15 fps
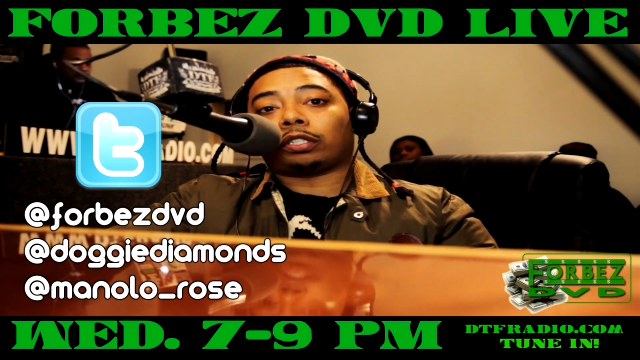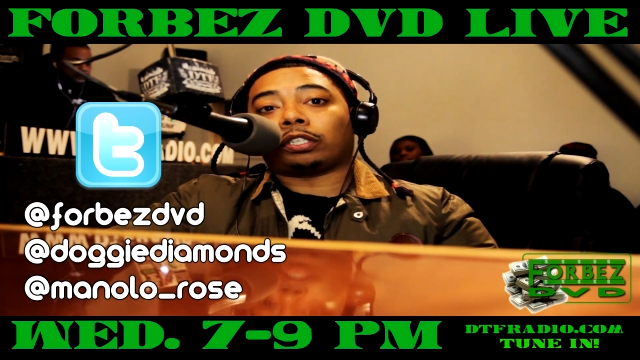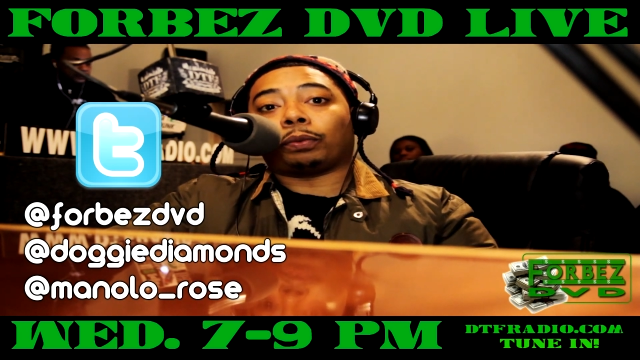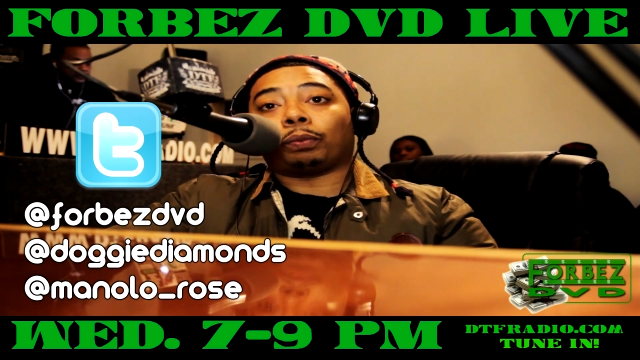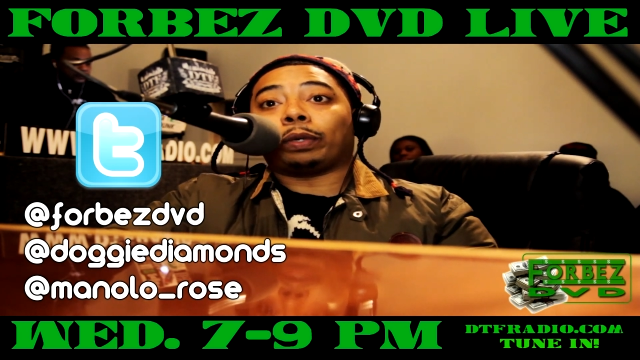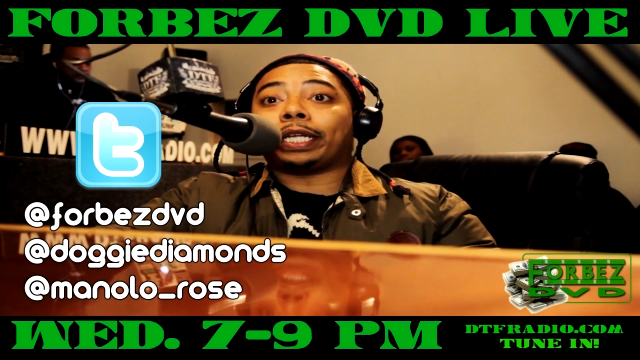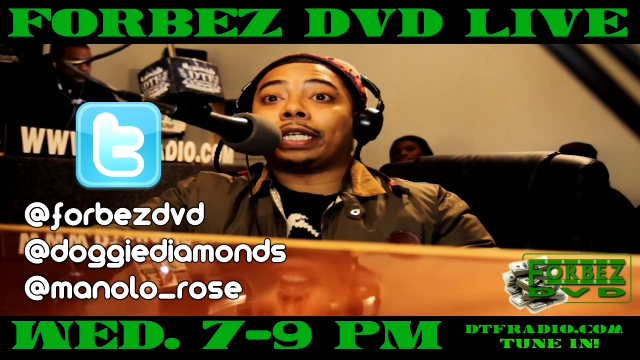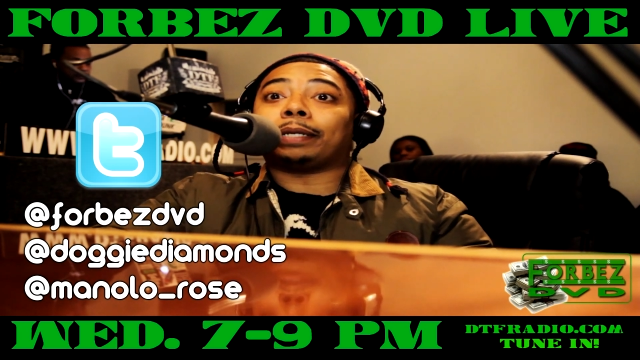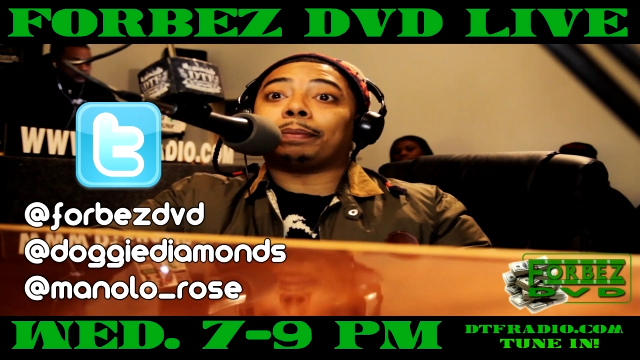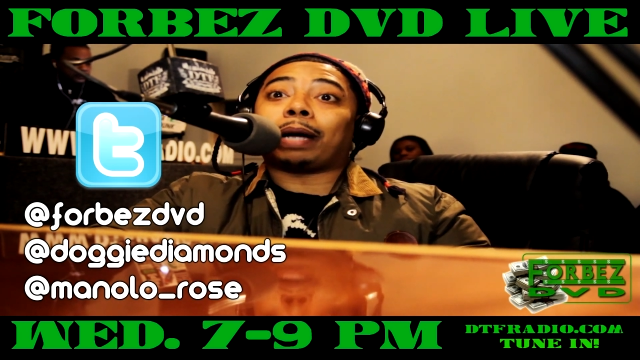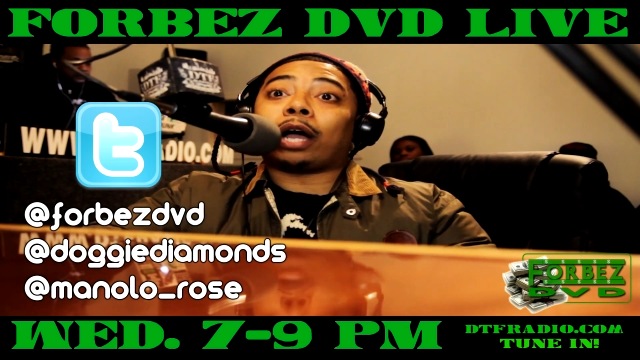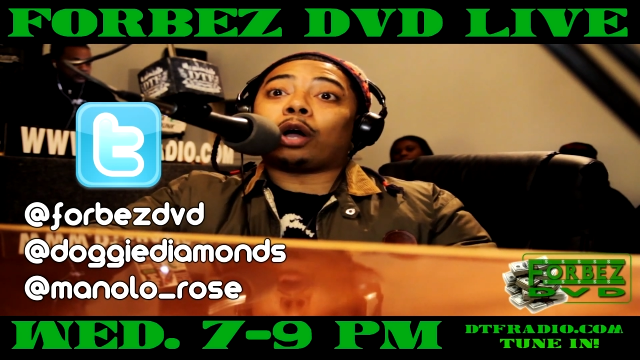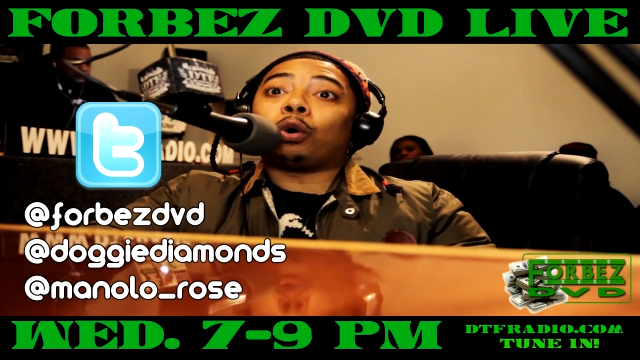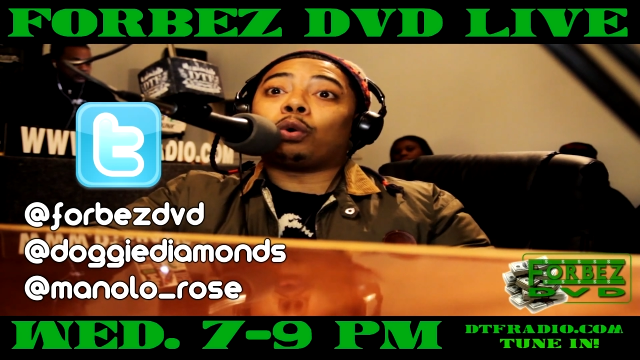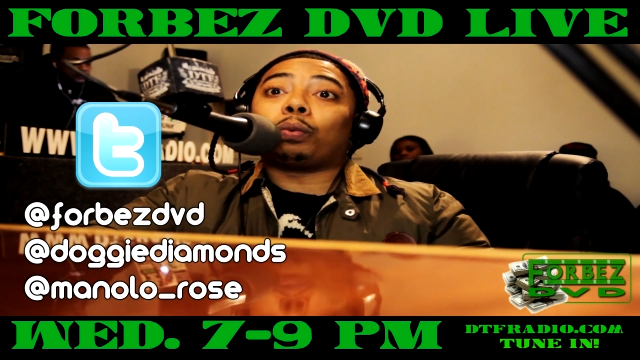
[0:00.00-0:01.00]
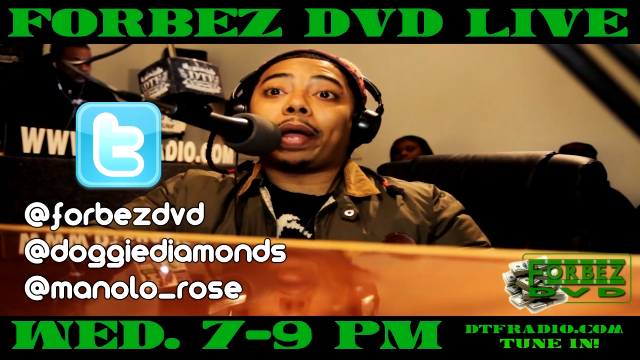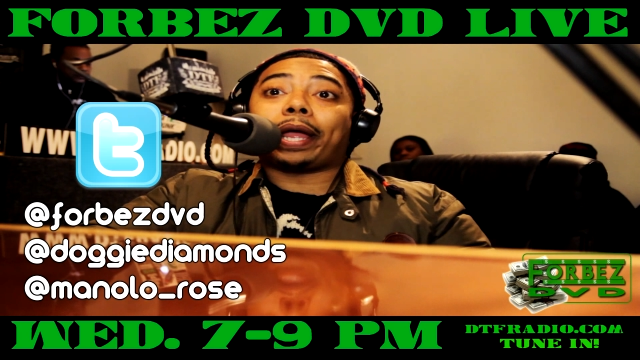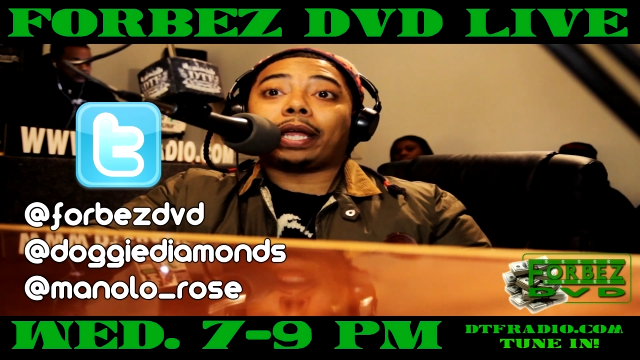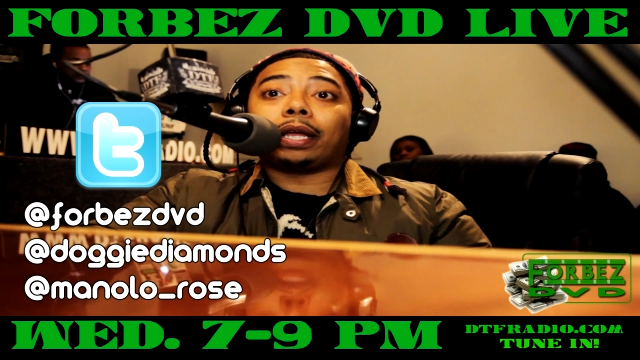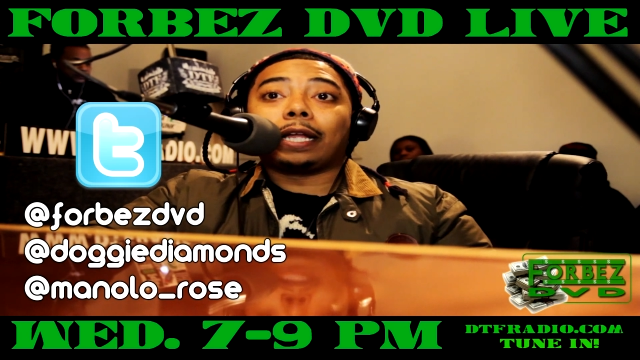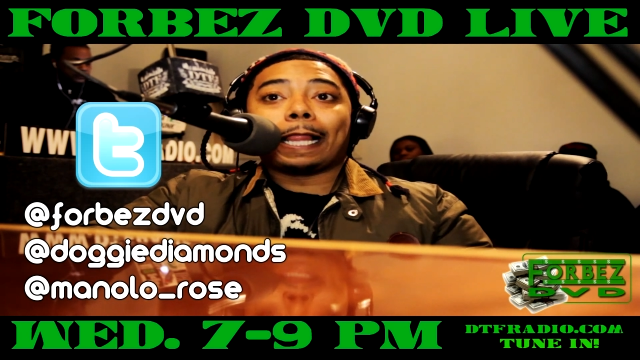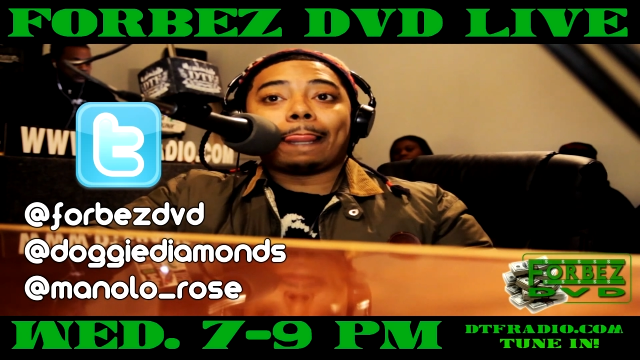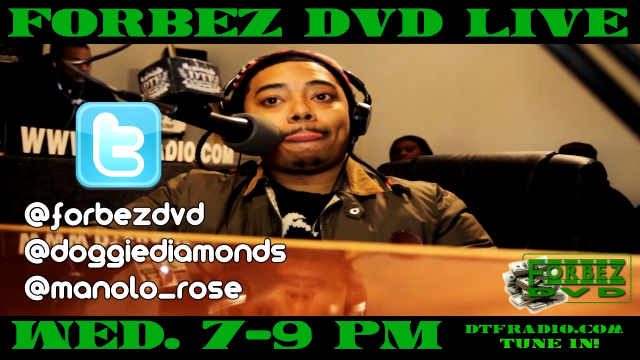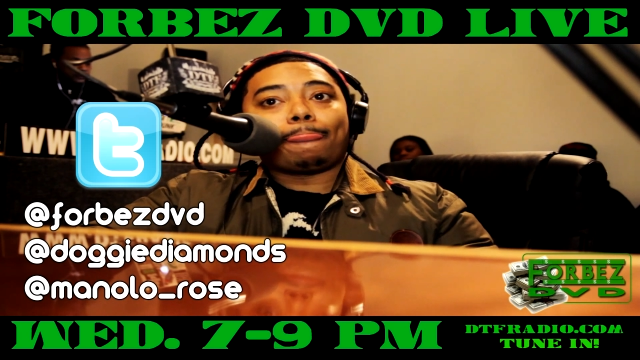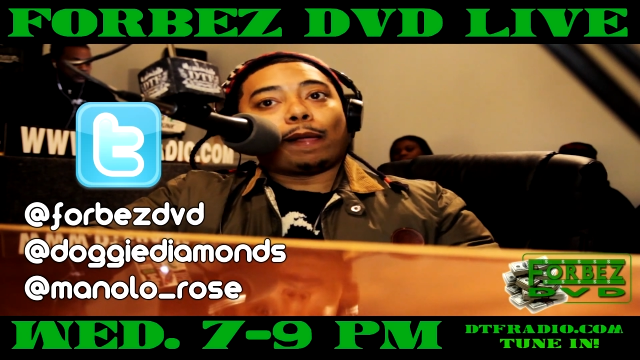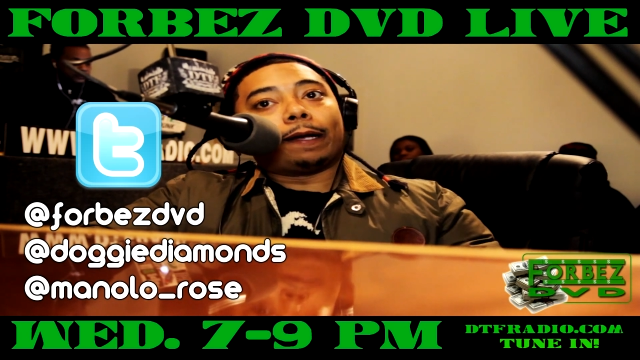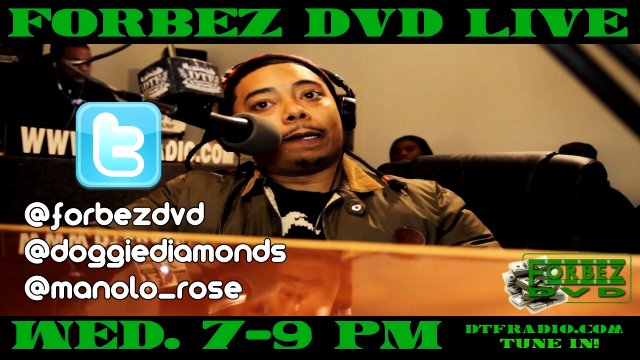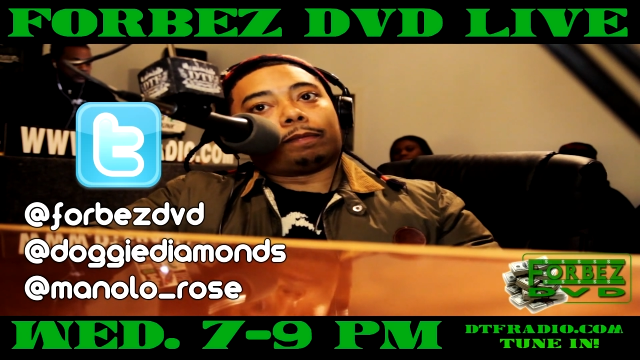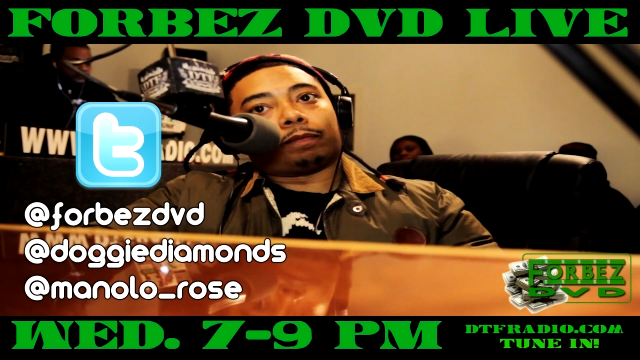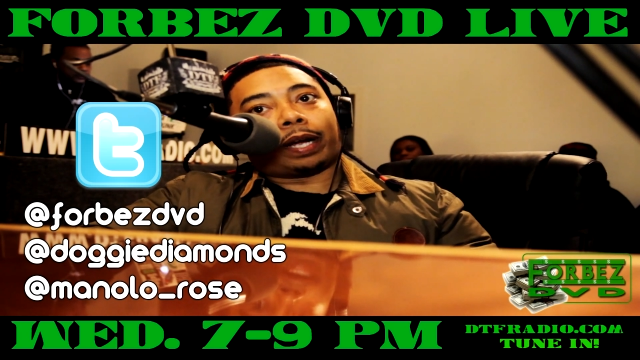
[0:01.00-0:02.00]
to win in my own way. Creative
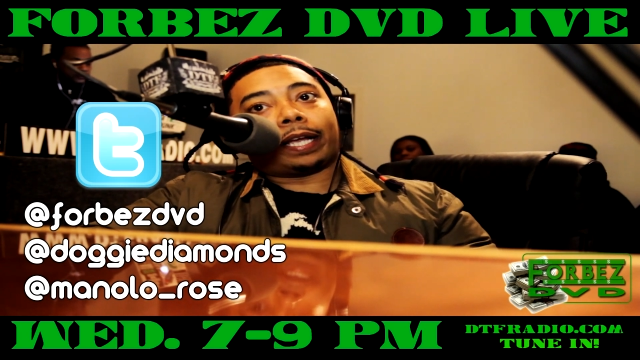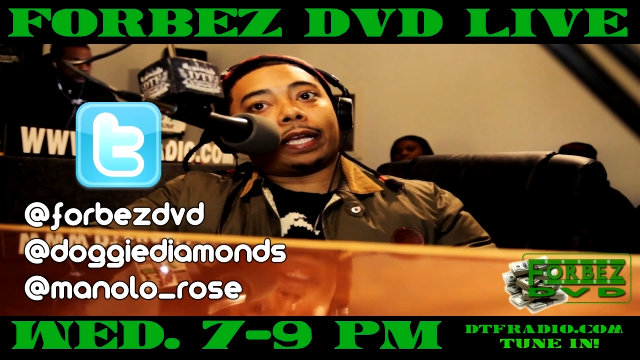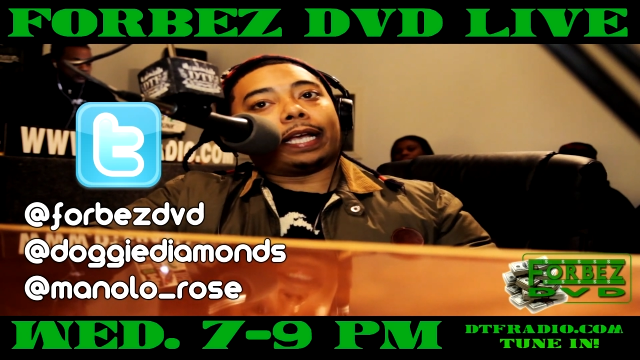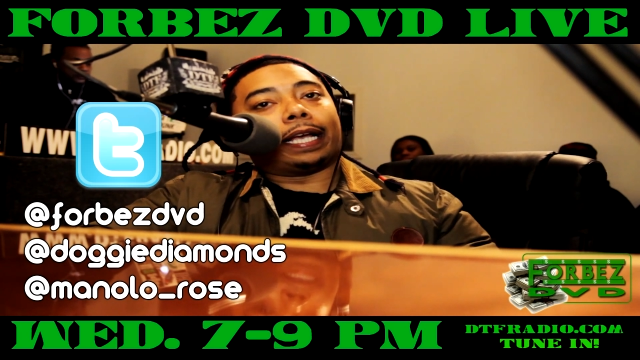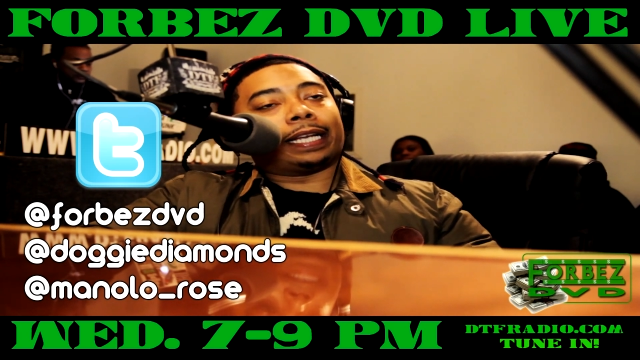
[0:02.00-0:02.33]
control. Right?